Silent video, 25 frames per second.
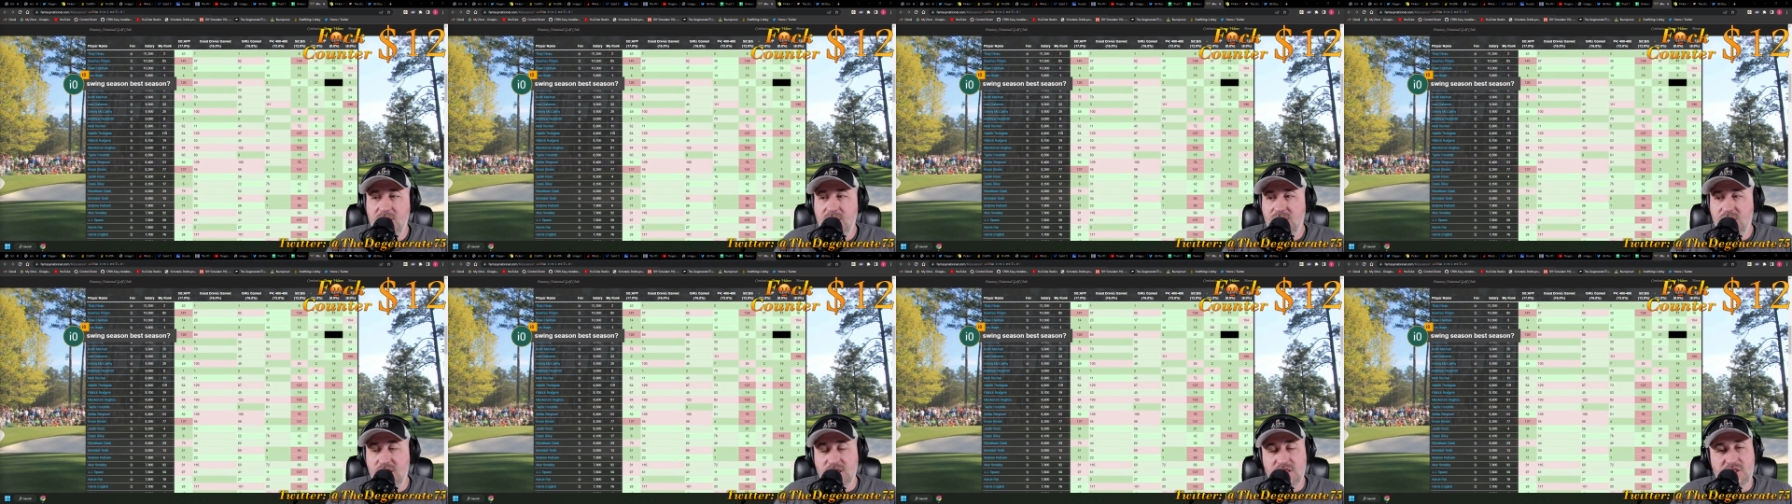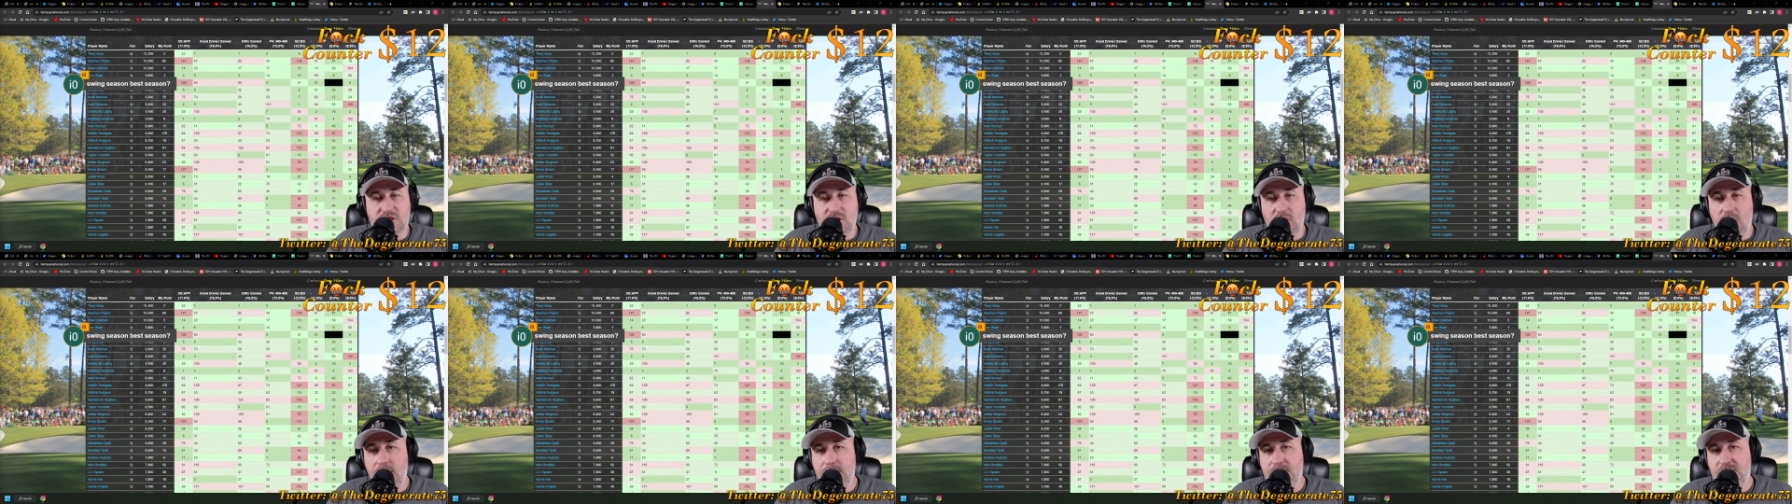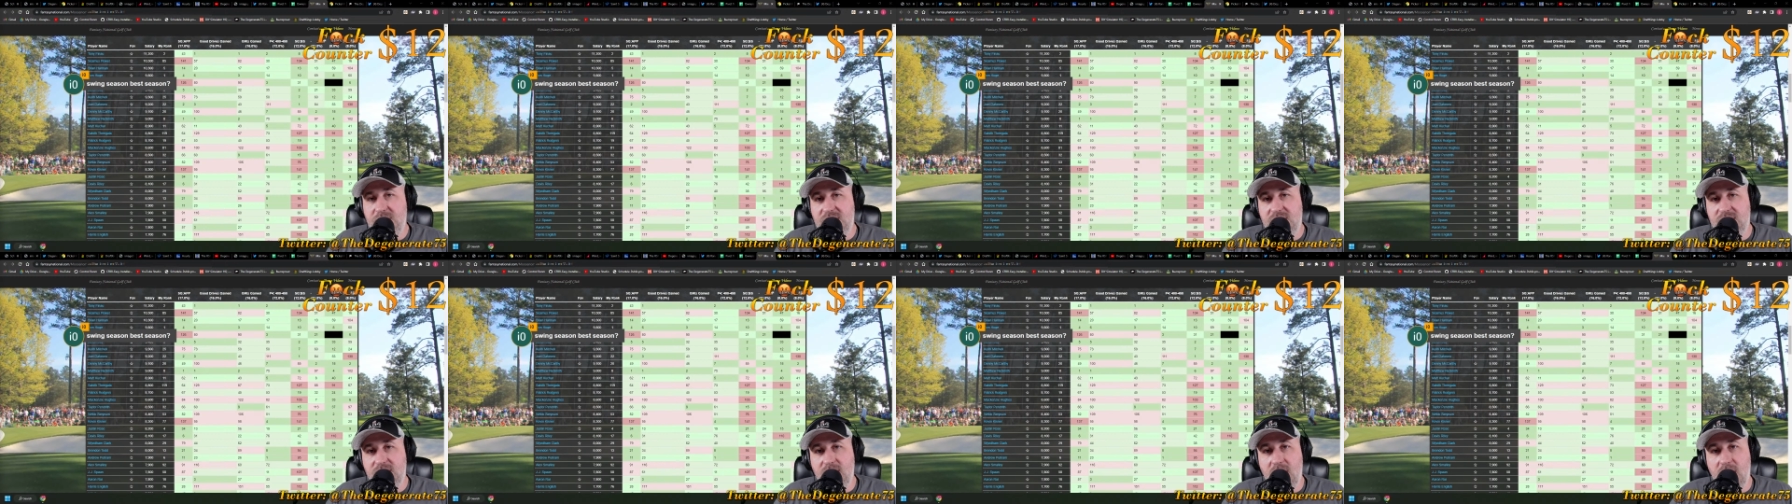The
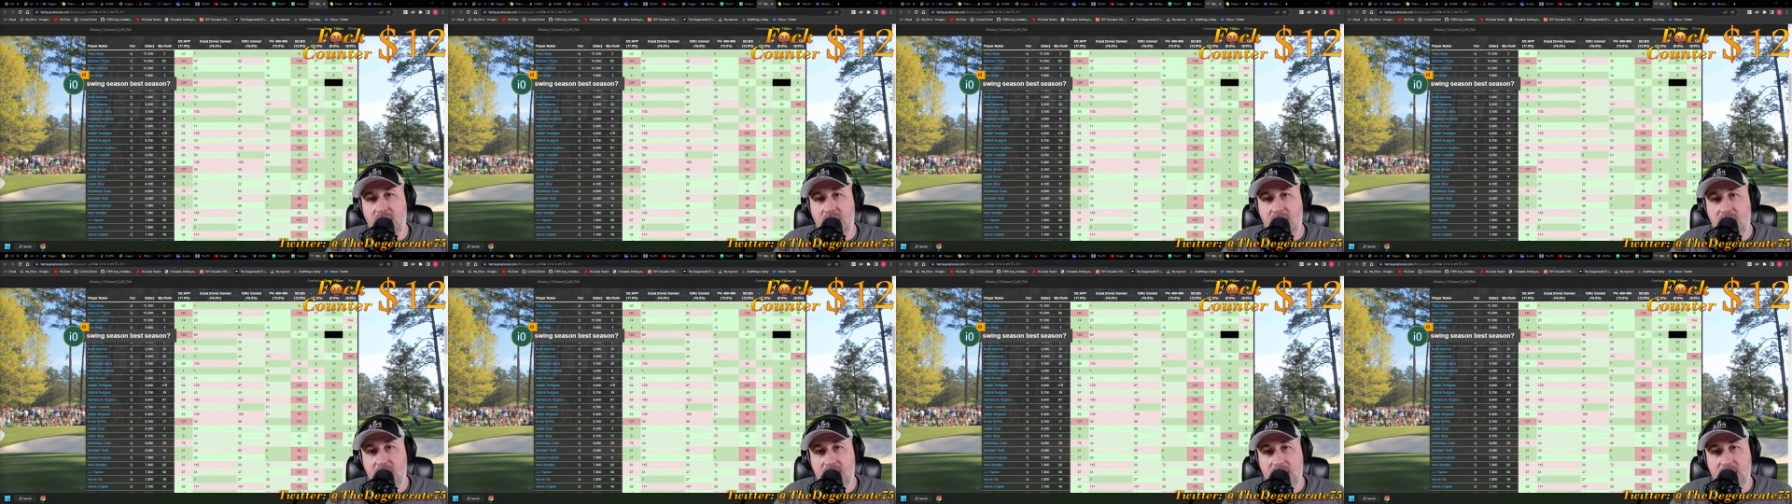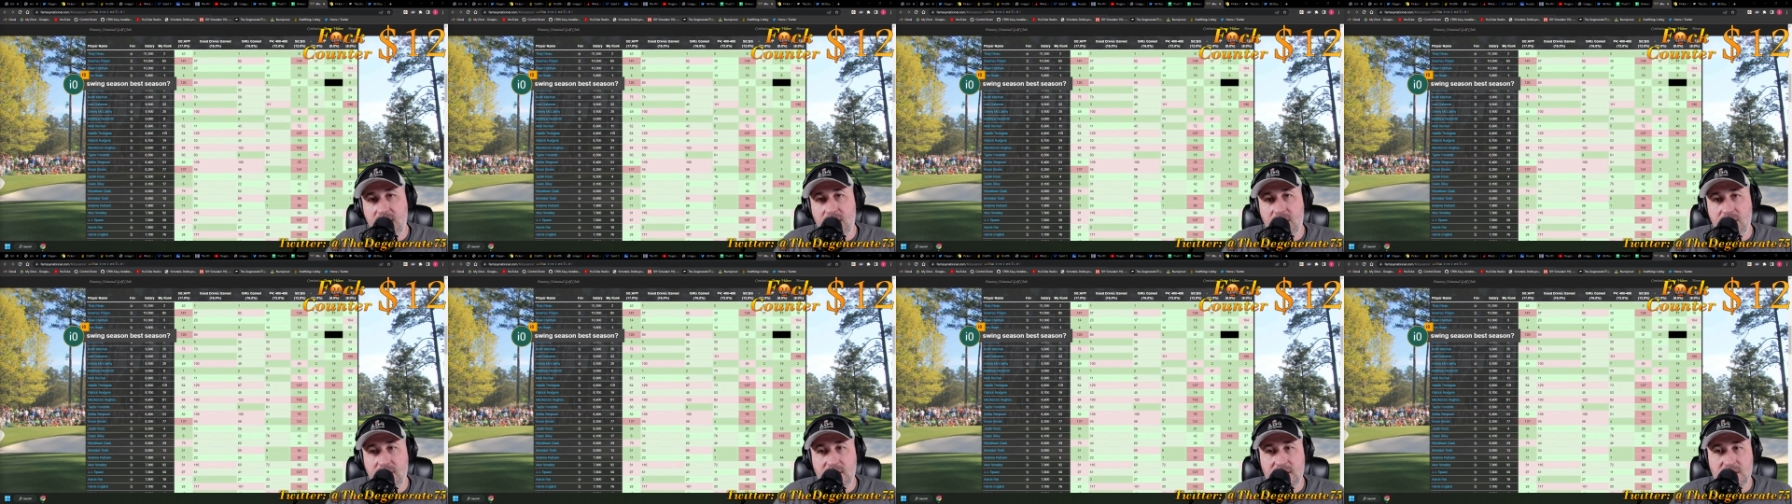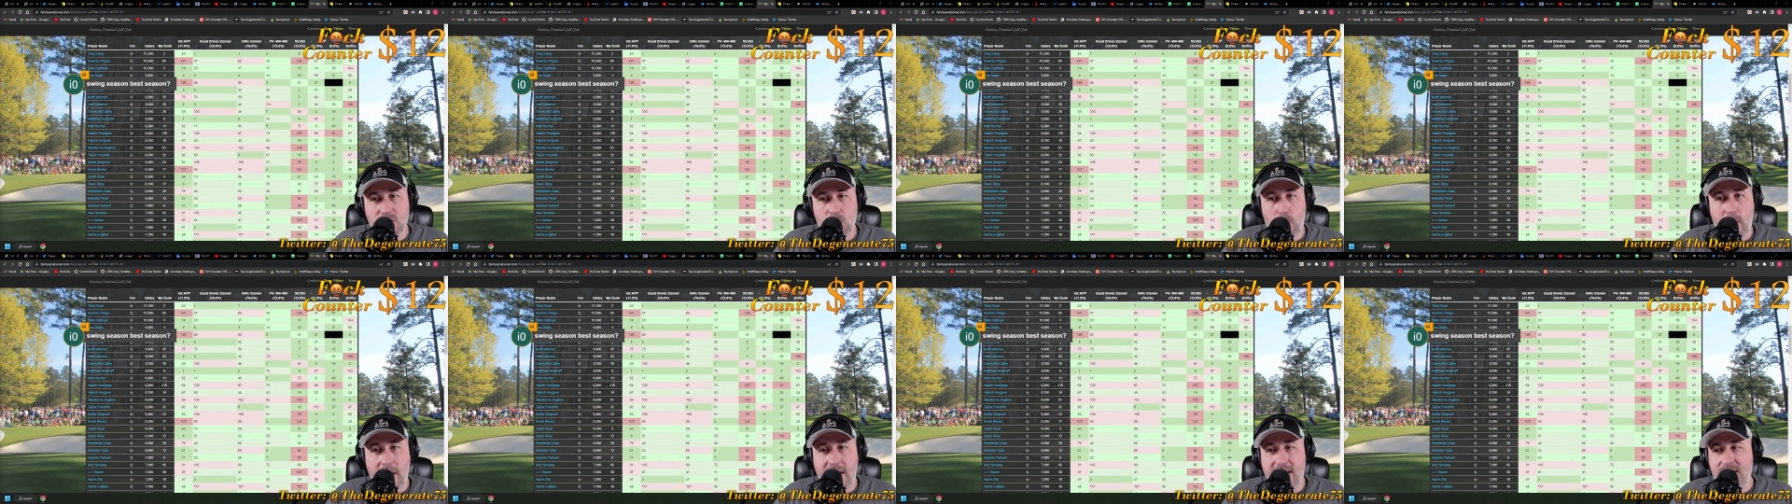sharps,
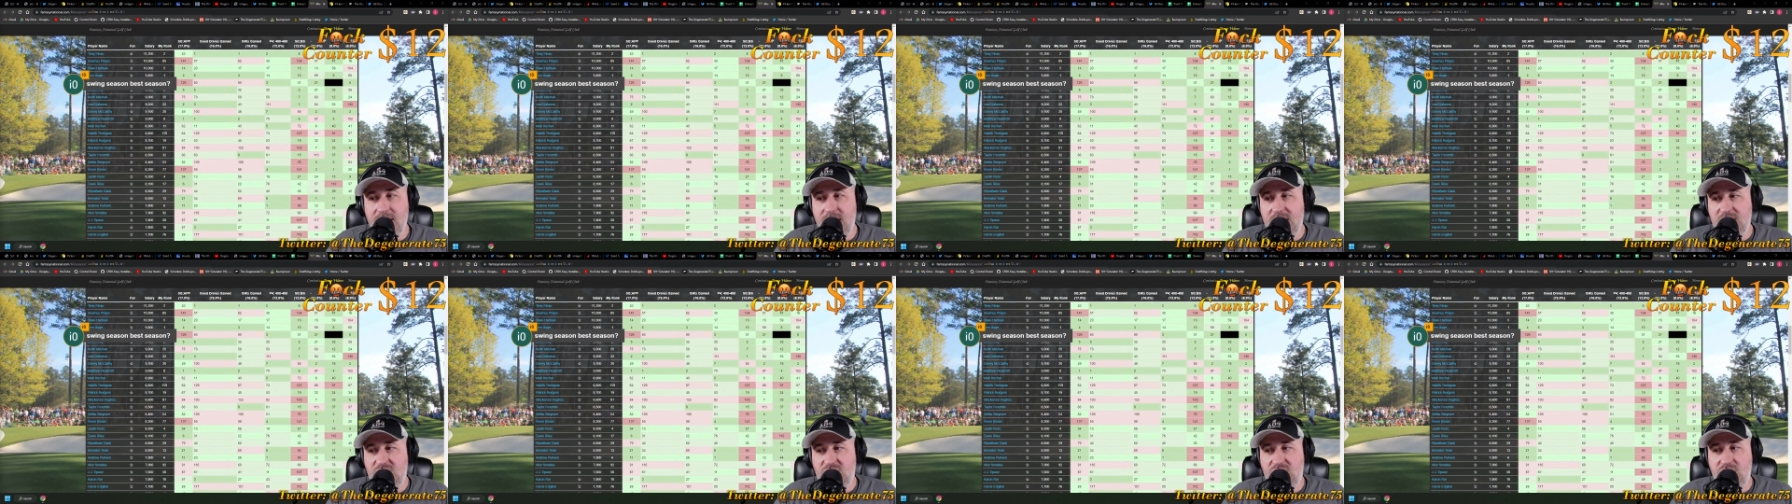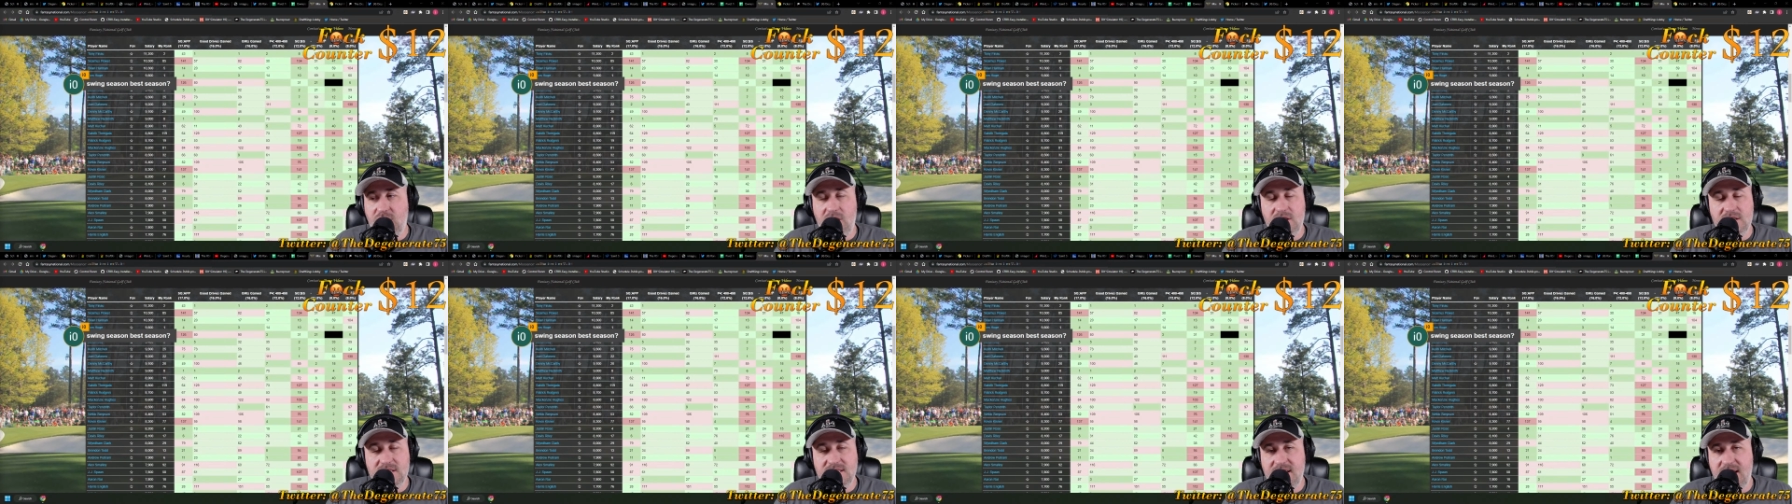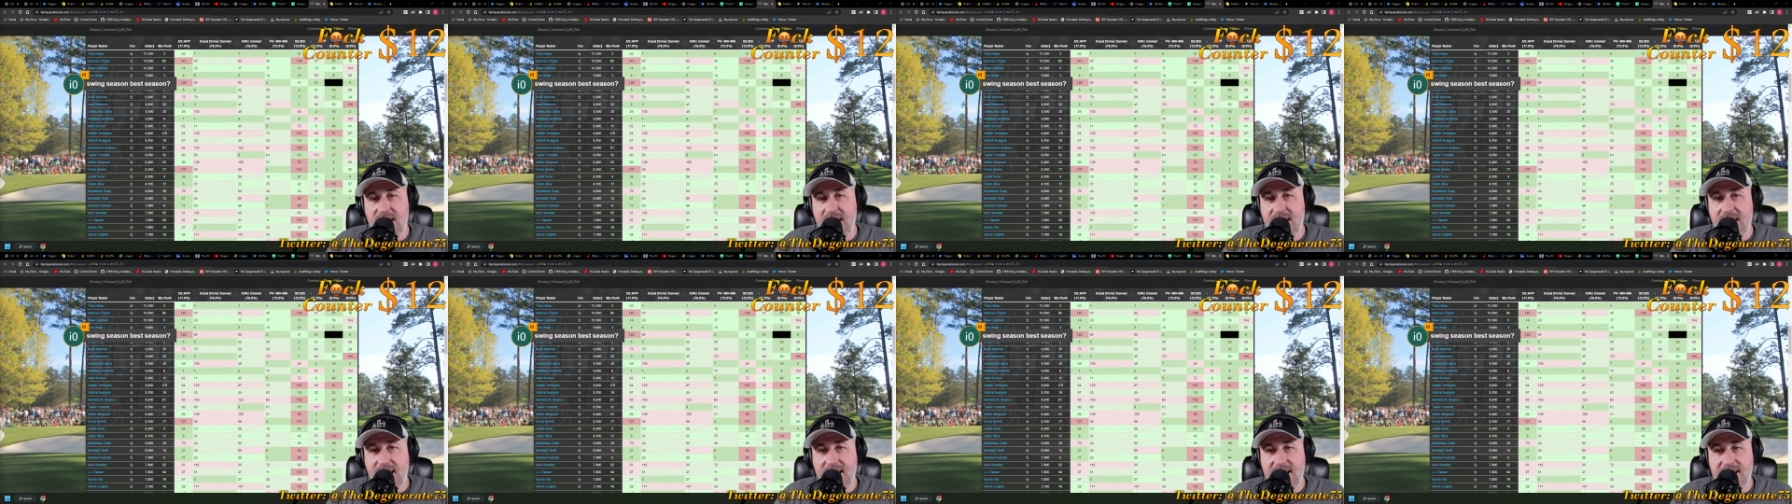there's way less sharks that
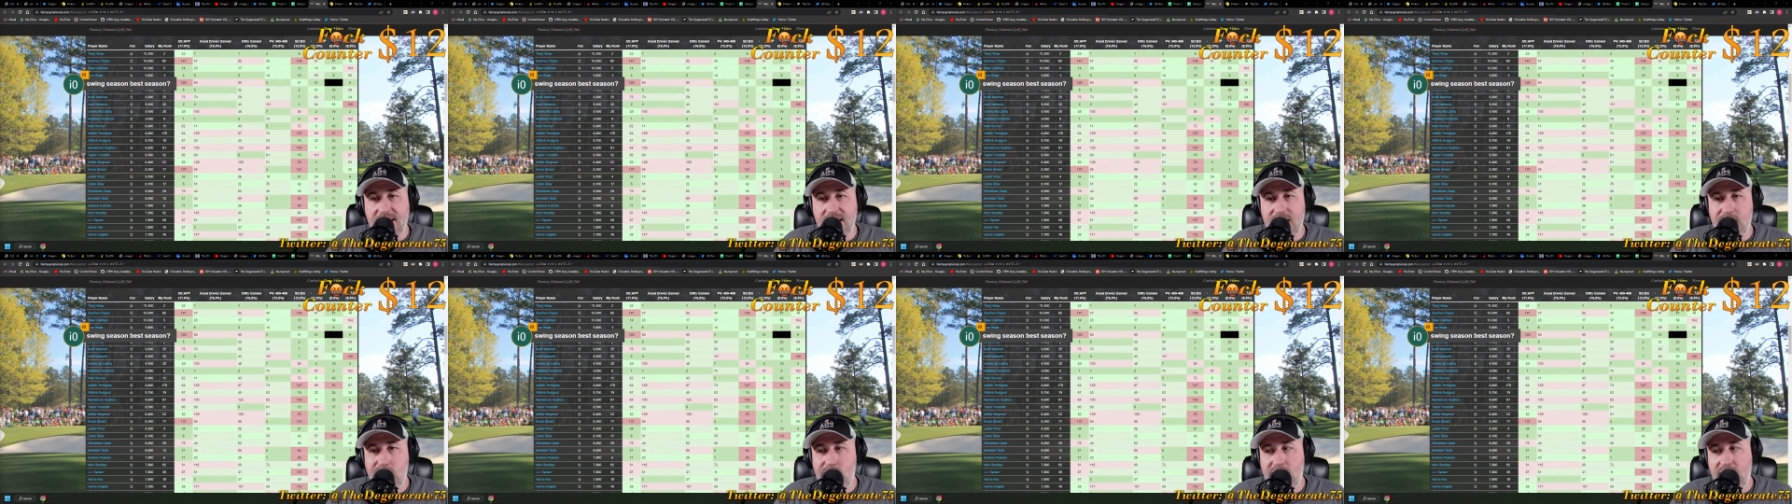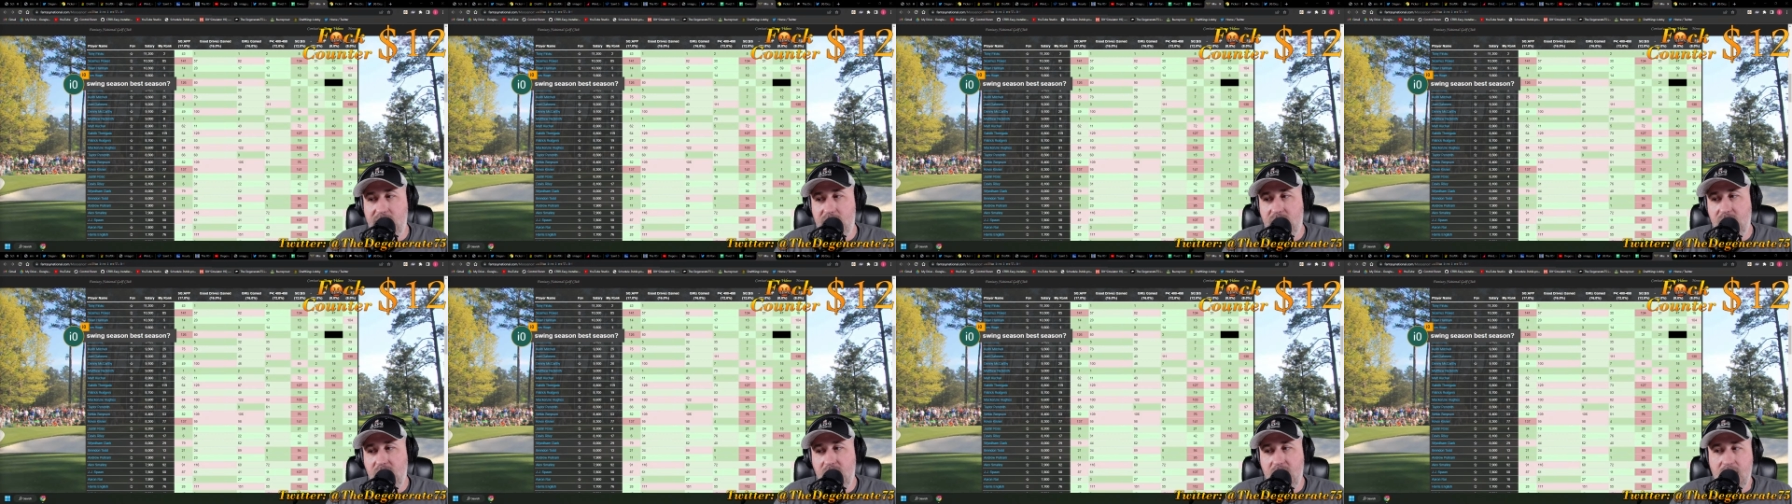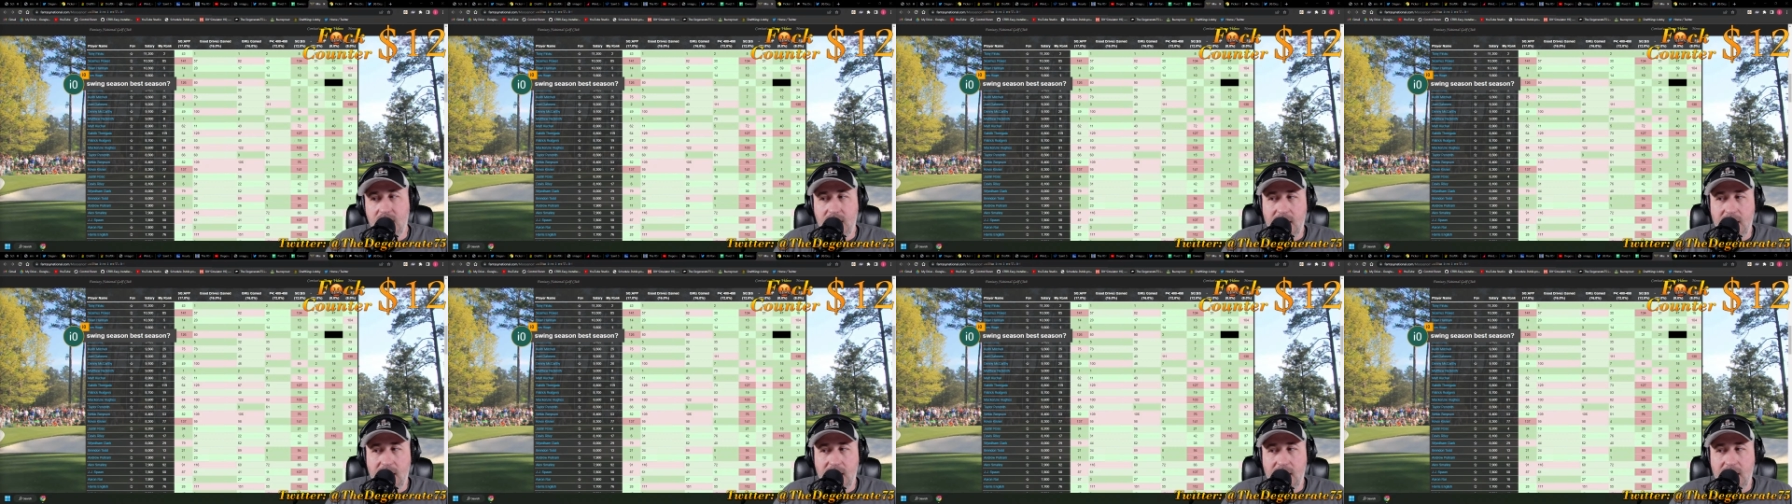I got to deal with.